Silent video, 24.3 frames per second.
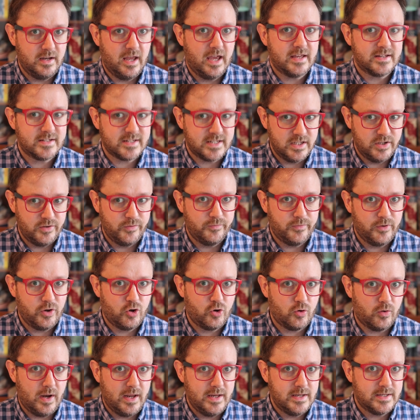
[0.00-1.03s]
as in
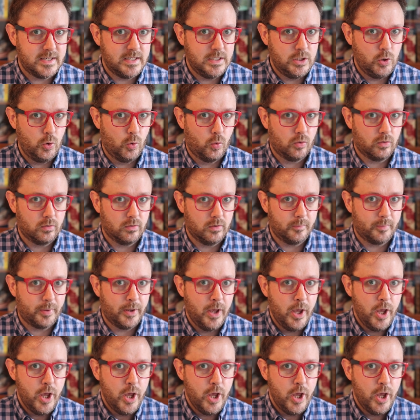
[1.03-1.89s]
Greater Europe,